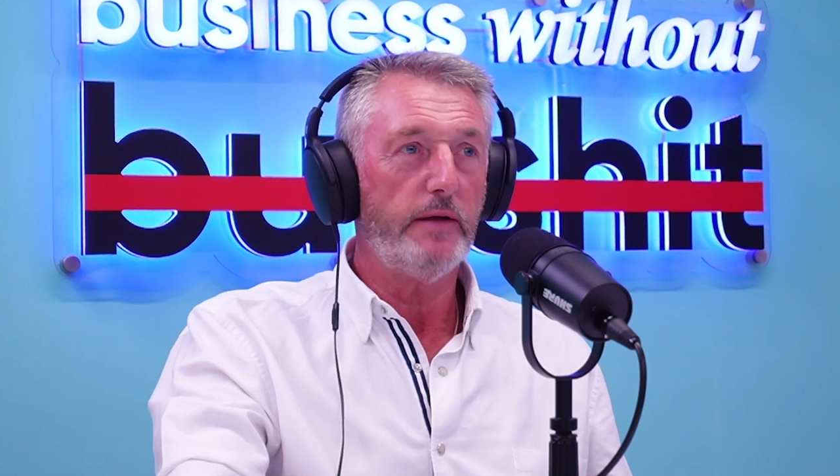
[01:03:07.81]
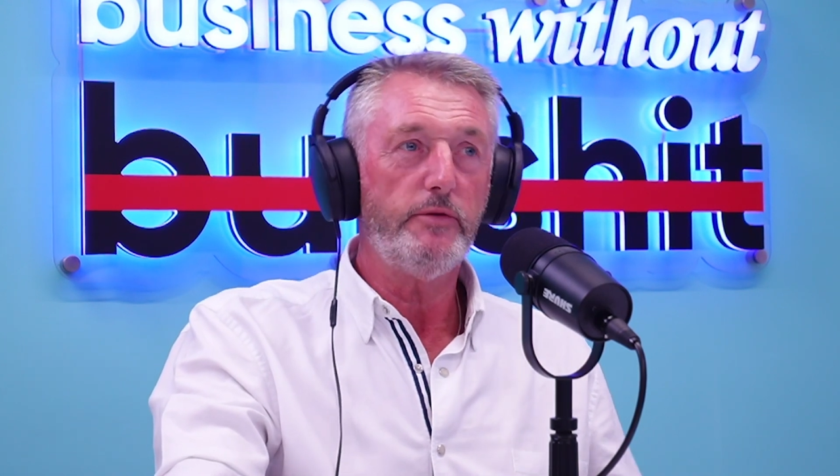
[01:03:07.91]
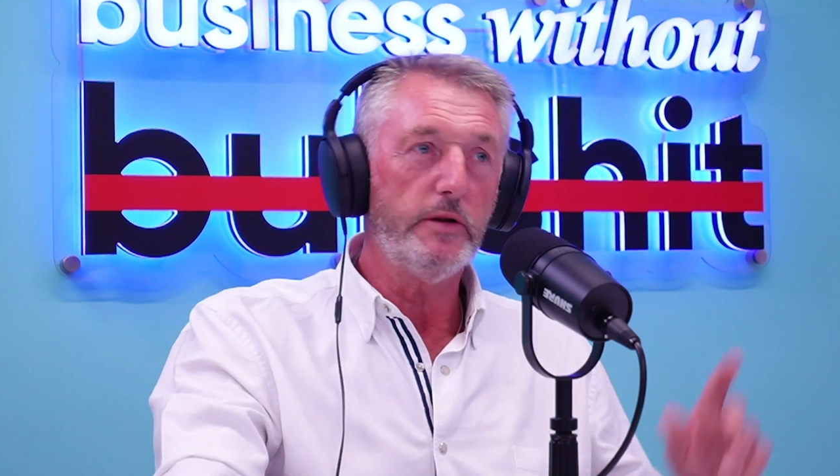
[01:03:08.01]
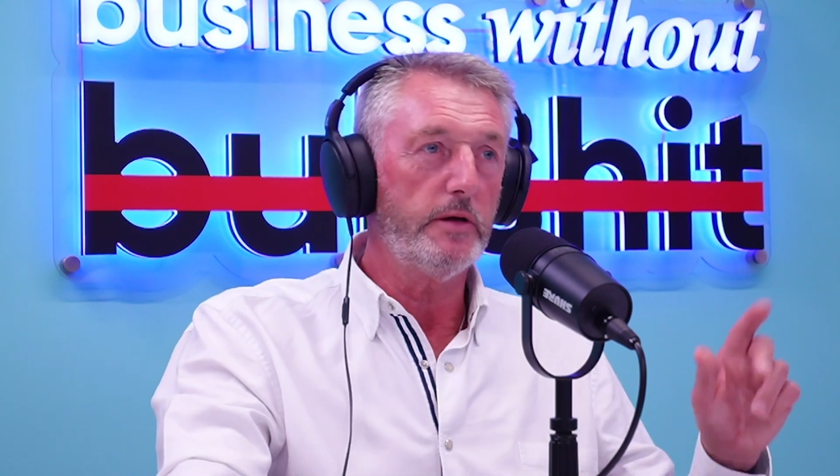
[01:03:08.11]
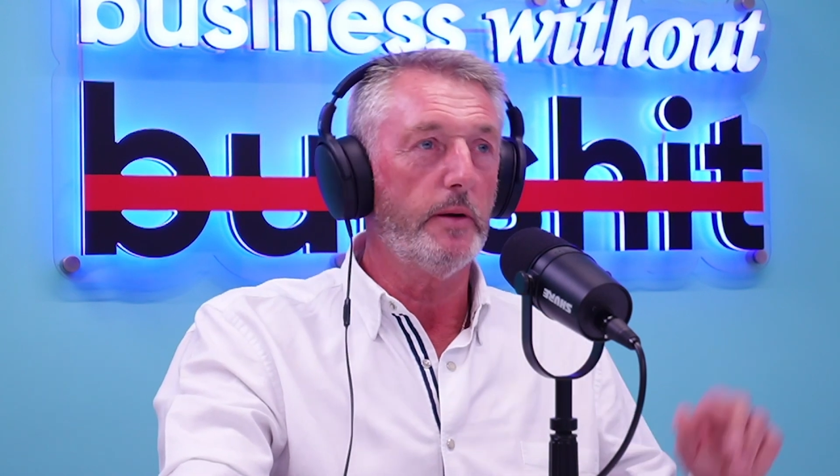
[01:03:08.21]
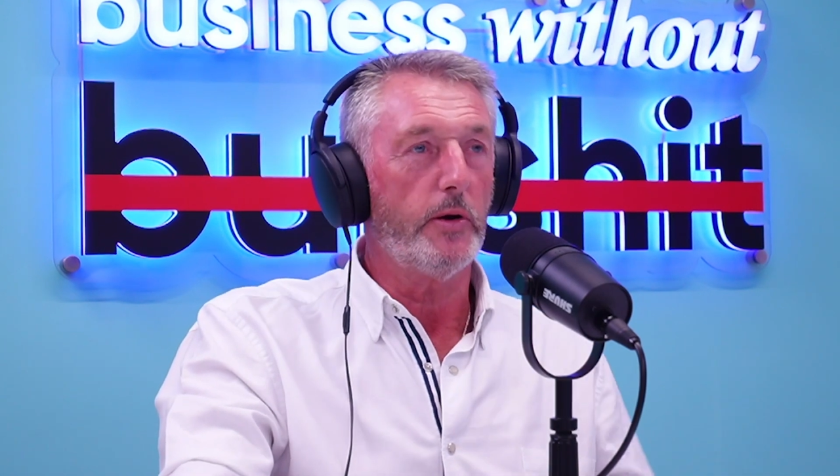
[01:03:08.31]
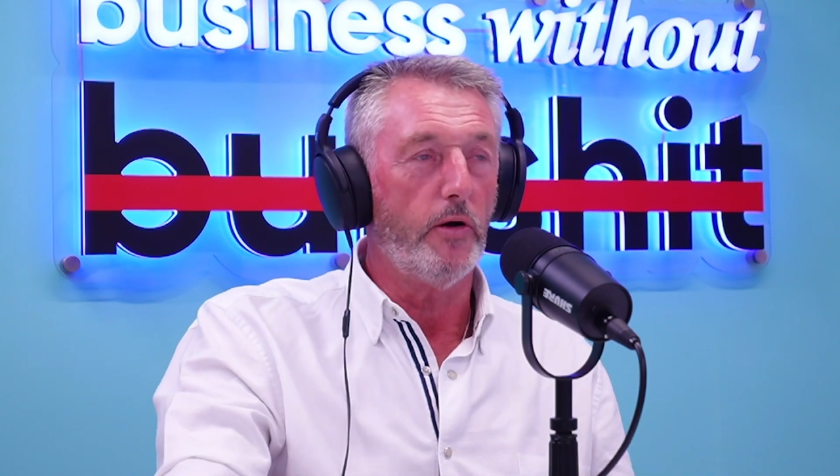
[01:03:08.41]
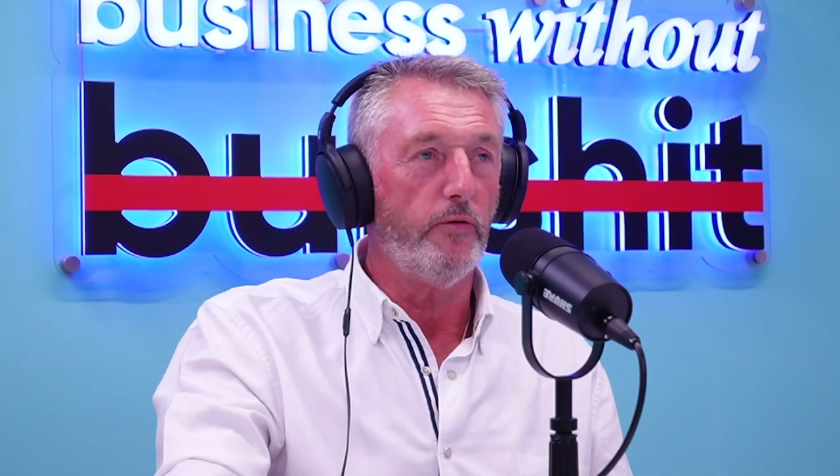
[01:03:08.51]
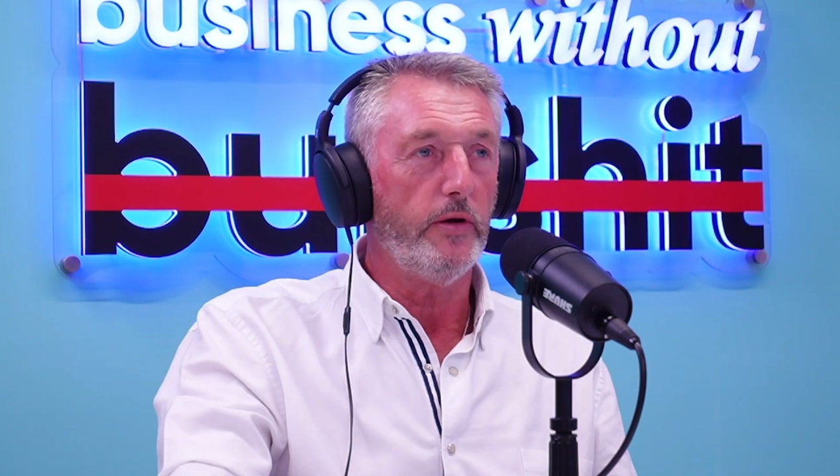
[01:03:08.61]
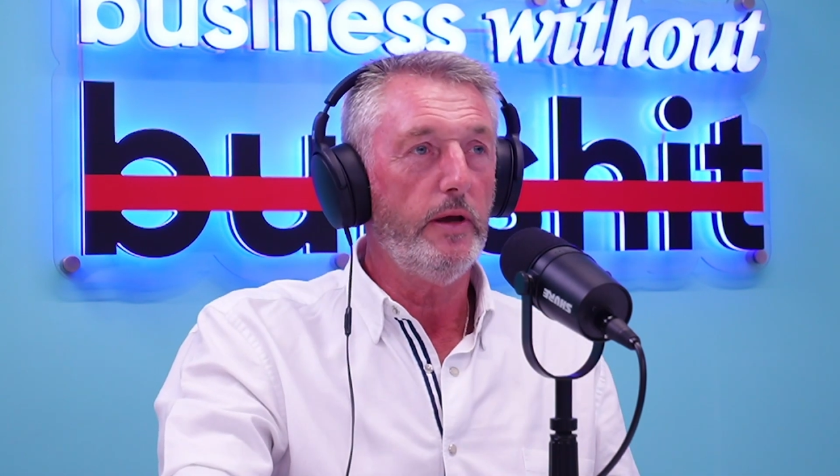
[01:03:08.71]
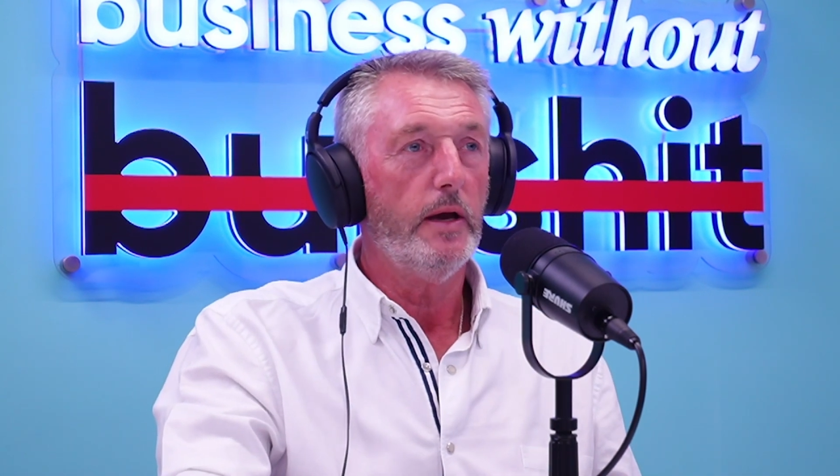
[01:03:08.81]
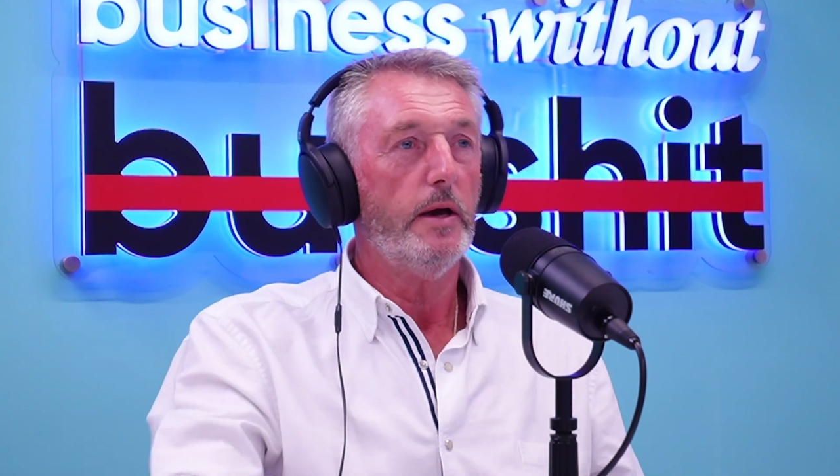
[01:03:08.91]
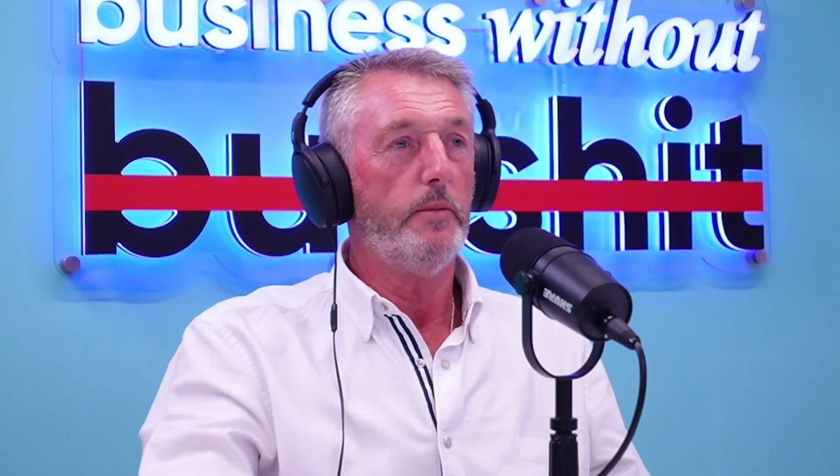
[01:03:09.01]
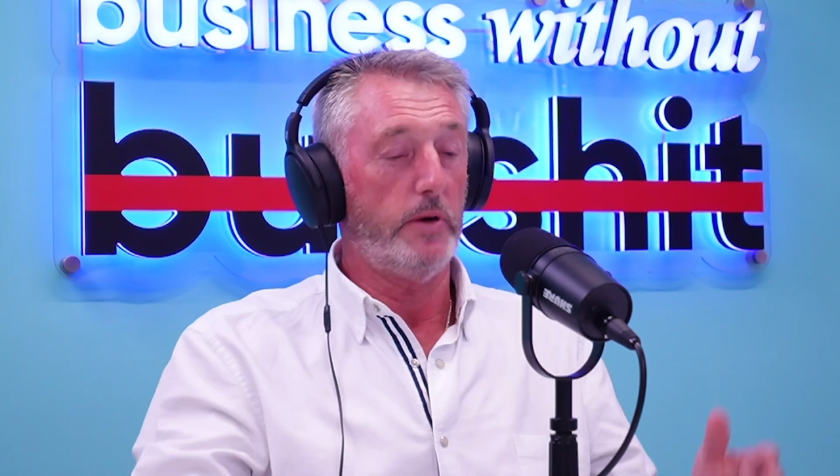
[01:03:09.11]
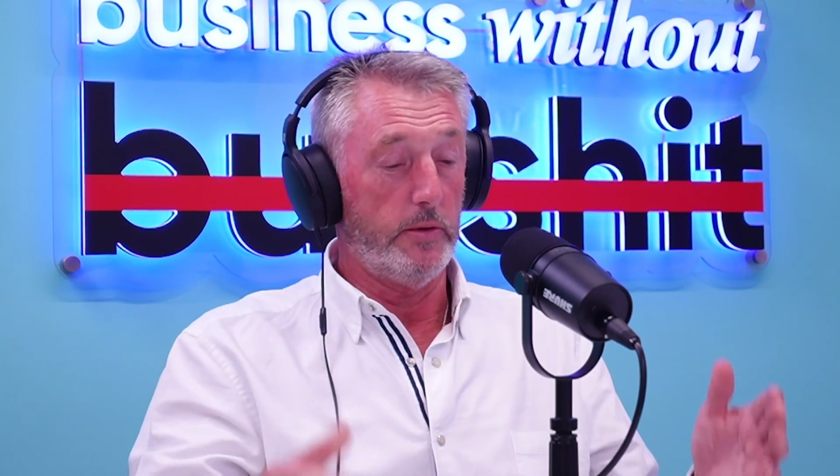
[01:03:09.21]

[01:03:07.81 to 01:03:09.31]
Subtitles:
I'll have another cup of coffee, but